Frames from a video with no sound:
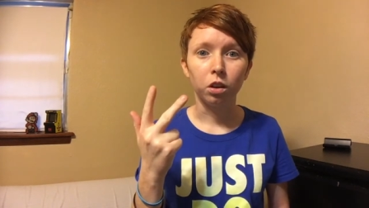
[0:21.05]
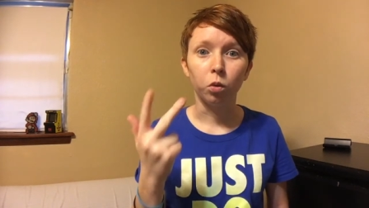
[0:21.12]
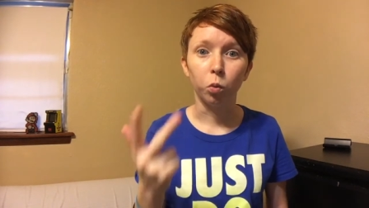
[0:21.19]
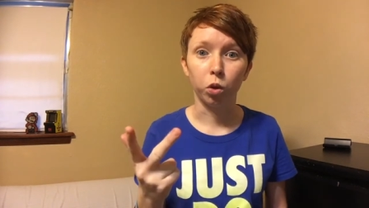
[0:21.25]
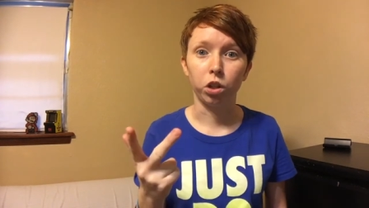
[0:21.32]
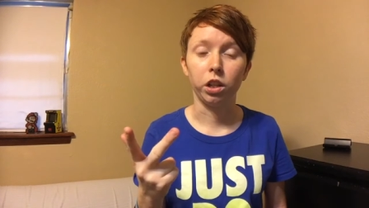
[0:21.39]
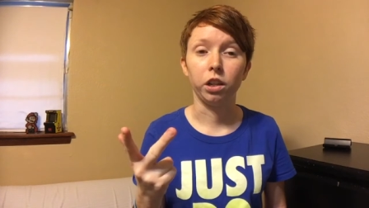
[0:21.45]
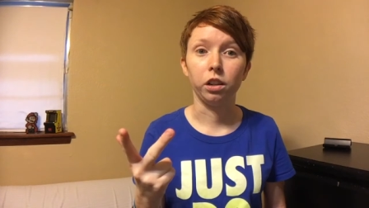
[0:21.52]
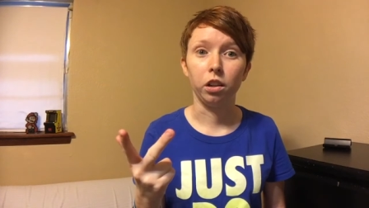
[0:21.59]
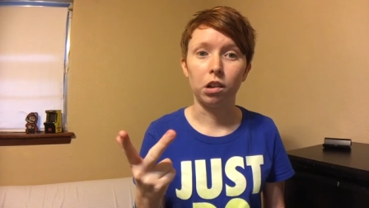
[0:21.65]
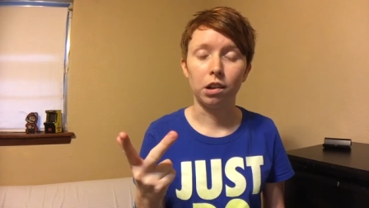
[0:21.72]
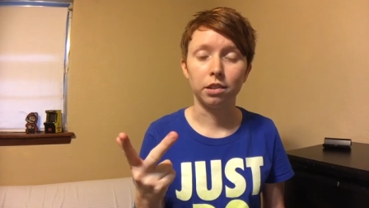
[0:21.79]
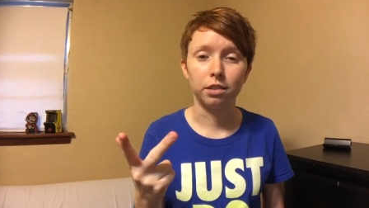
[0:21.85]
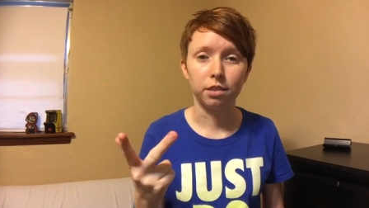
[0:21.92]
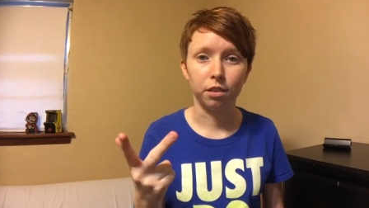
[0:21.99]
working a
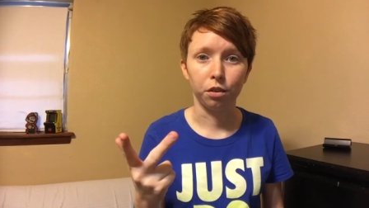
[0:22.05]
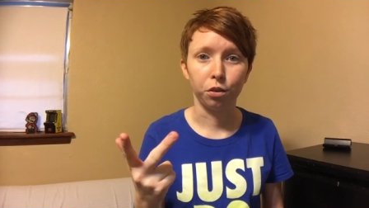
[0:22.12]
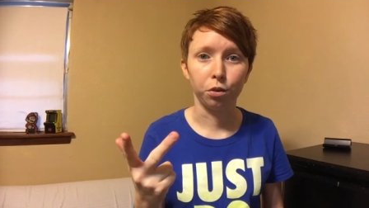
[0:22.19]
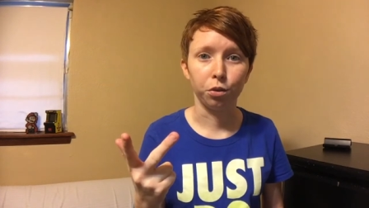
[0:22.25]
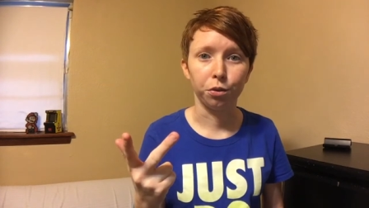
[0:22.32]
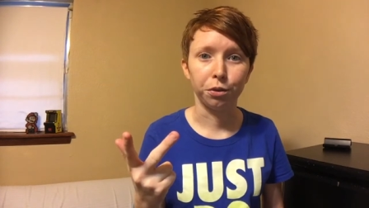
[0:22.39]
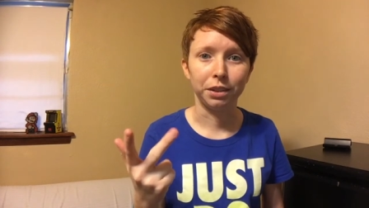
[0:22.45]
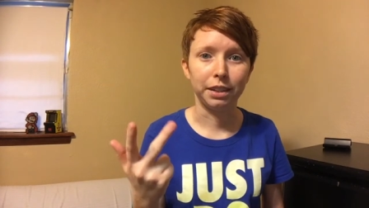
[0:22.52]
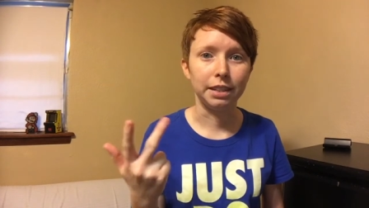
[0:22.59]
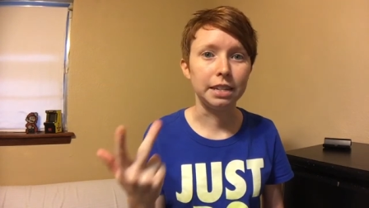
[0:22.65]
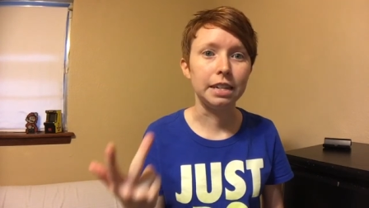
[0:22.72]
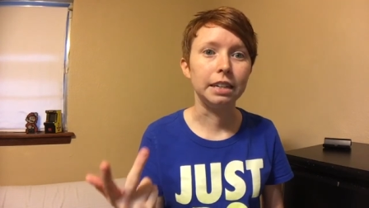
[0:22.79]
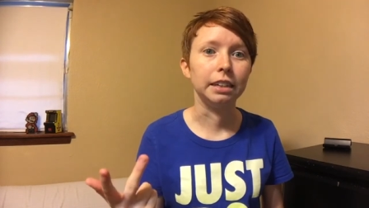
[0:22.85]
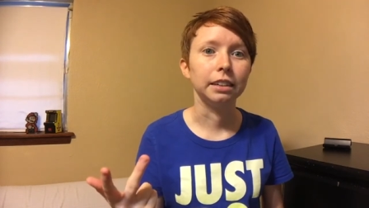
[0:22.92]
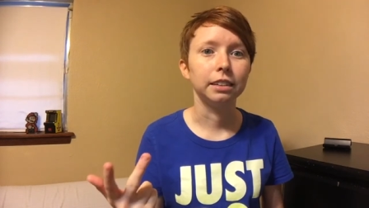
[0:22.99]
lot so yeah
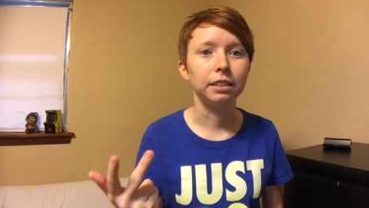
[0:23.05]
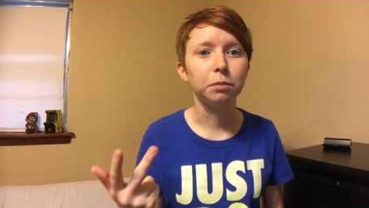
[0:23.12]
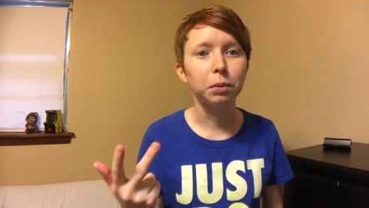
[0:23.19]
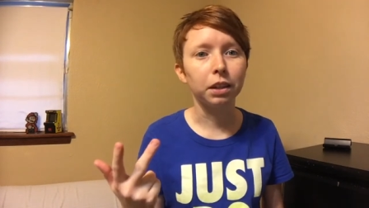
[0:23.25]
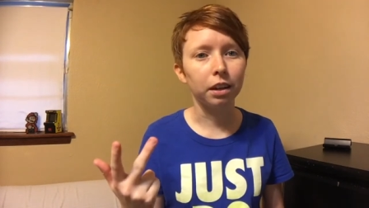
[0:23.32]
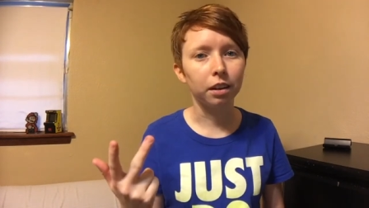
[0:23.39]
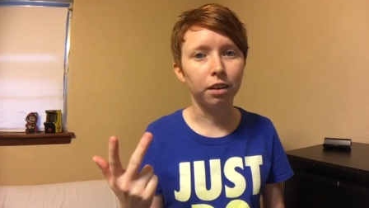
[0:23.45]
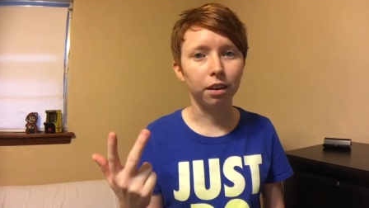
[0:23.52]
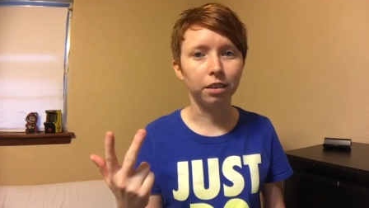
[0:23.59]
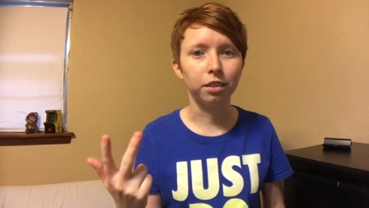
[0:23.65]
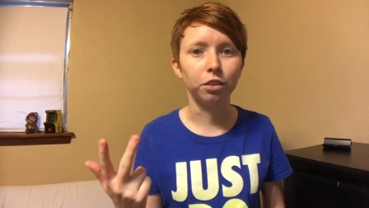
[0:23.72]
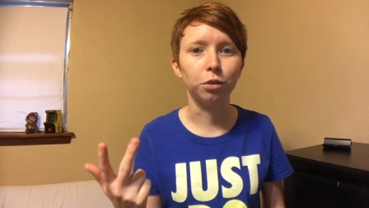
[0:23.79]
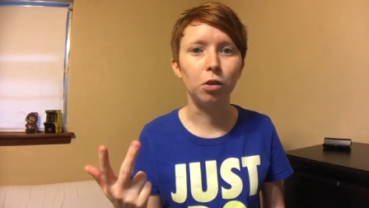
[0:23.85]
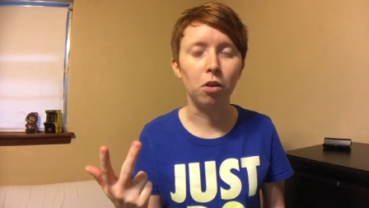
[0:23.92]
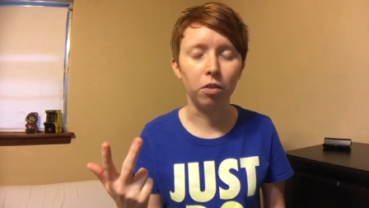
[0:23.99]
it's been kind of hard to
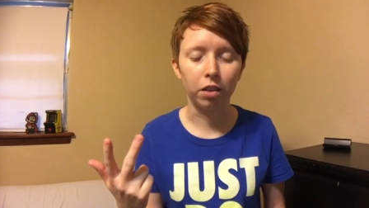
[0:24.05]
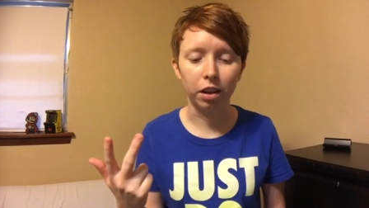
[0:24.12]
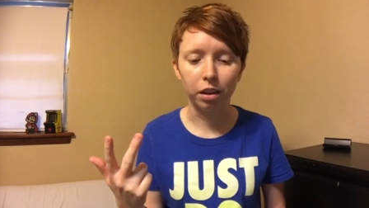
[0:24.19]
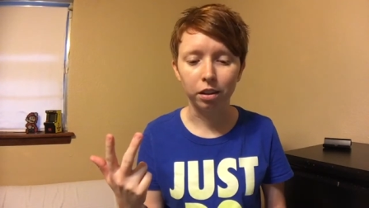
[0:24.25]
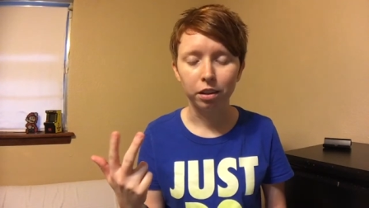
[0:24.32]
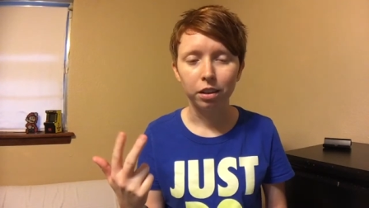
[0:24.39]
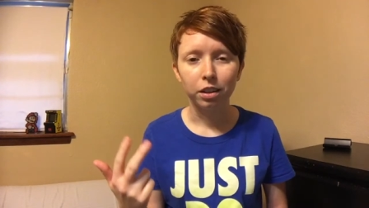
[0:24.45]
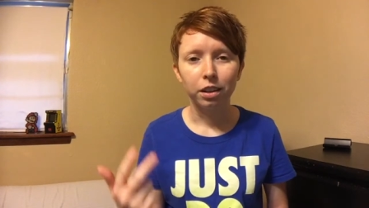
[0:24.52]
do all that